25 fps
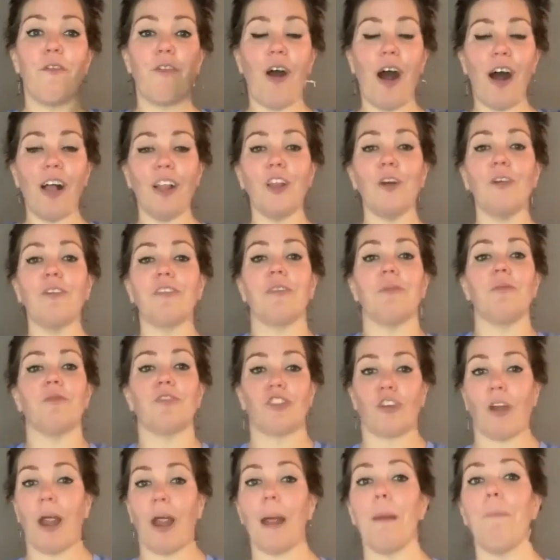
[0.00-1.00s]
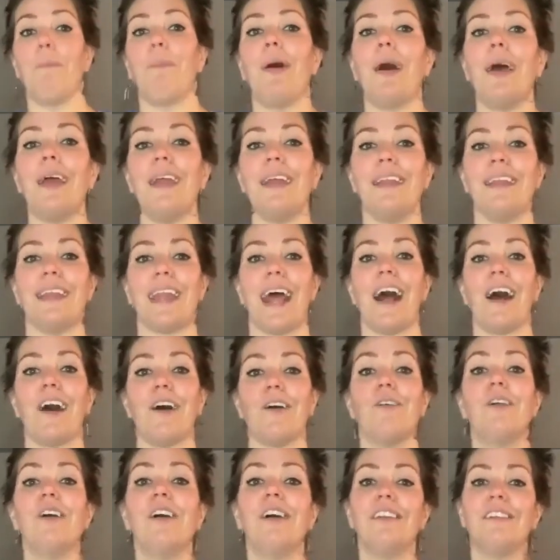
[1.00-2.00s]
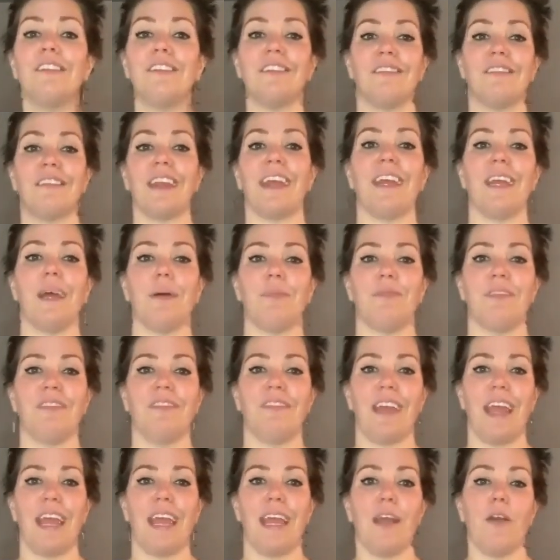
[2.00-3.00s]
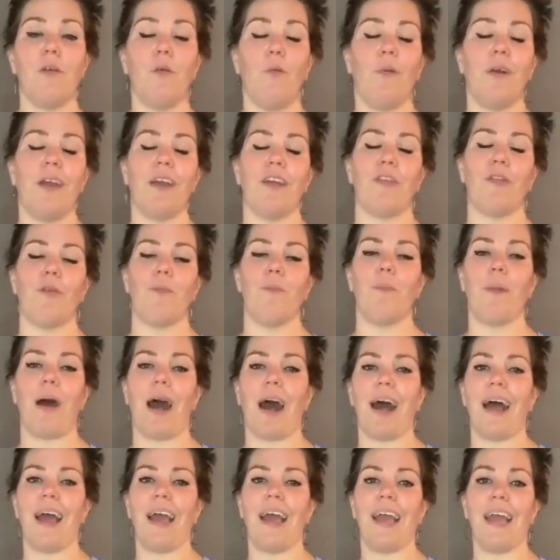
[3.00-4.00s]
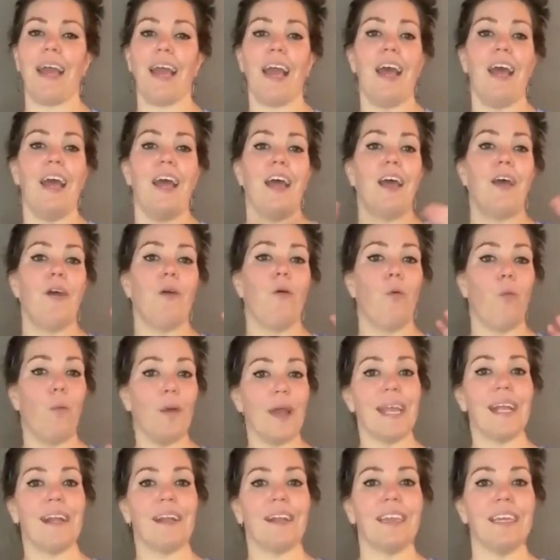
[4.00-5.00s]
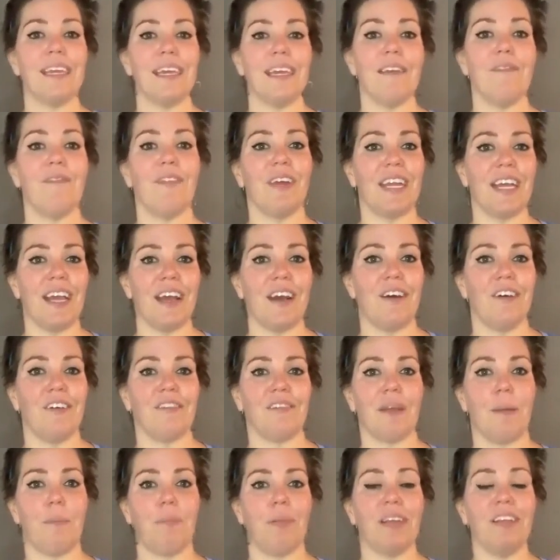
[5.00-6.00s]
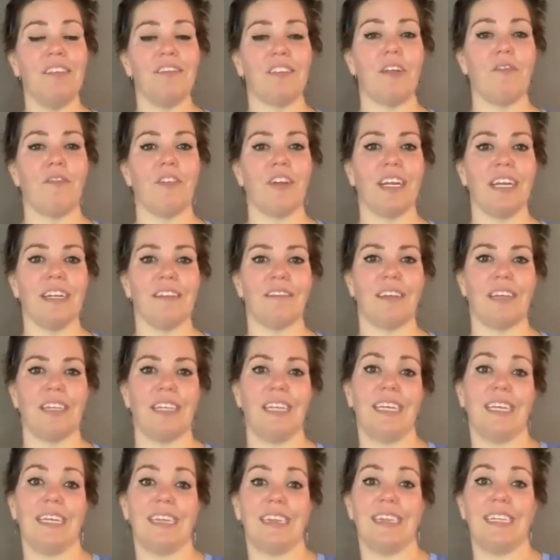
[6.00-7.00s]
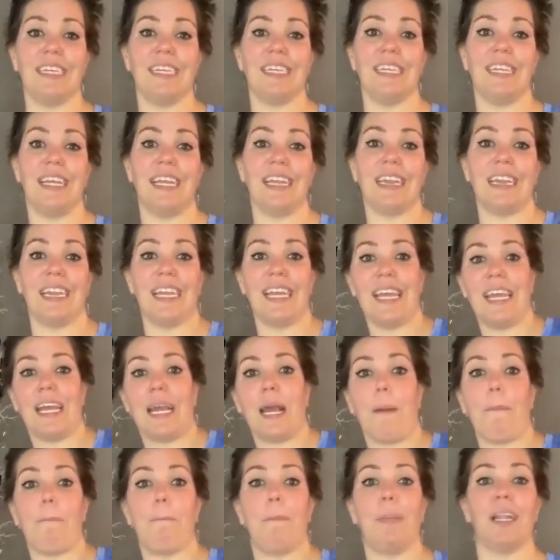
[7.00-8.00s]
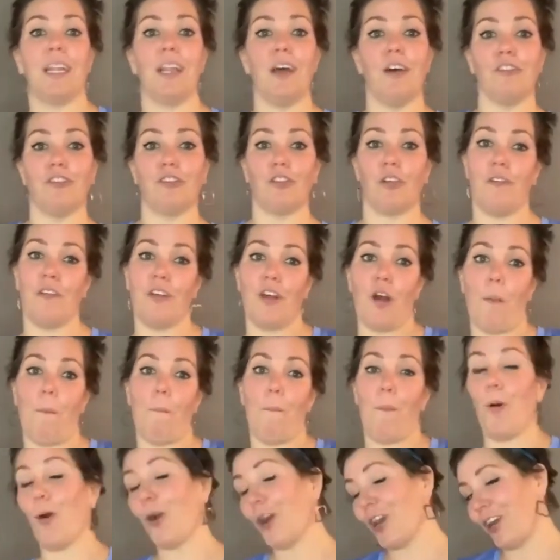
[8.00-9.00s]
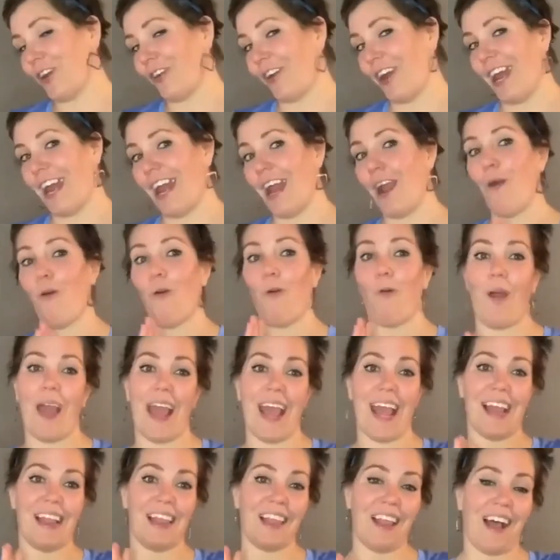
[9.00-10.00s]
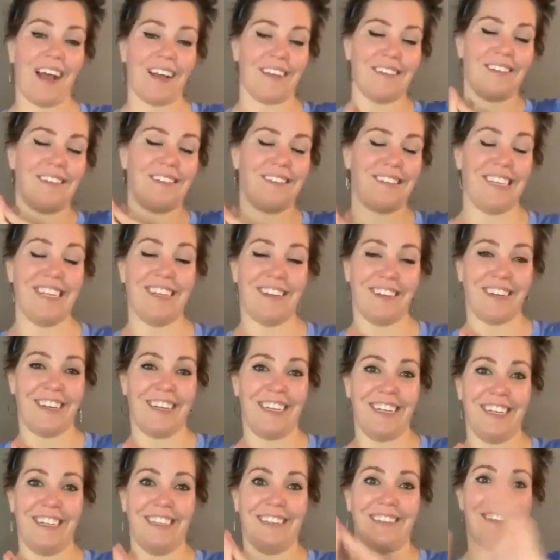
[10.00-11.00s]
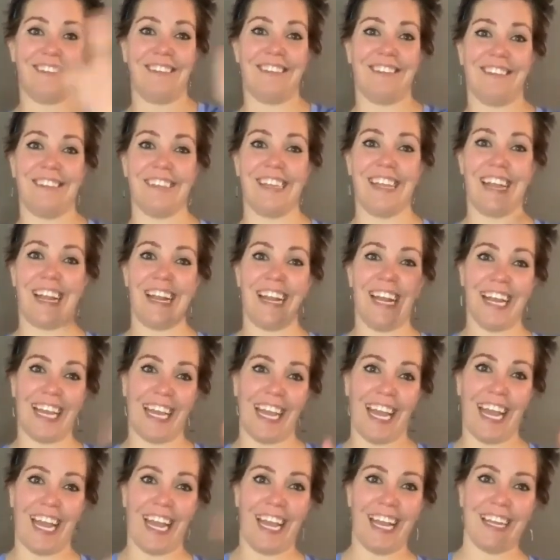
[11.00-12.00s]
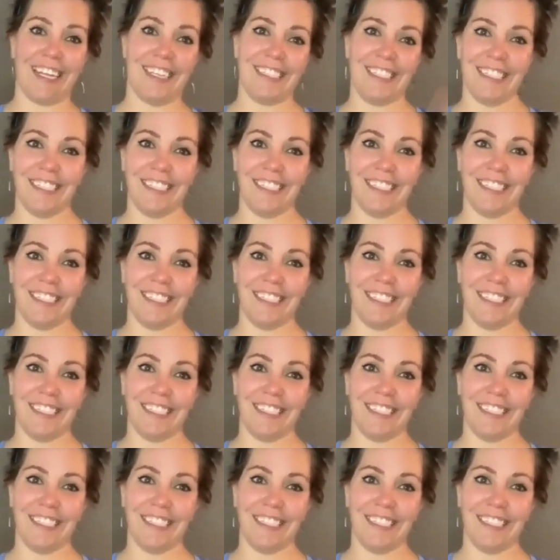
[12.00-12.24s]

follow or subscribe button now to stay up to date with my weekly videos. And please don't forget to click the link below to reveal more great weight loss secrets. Click it.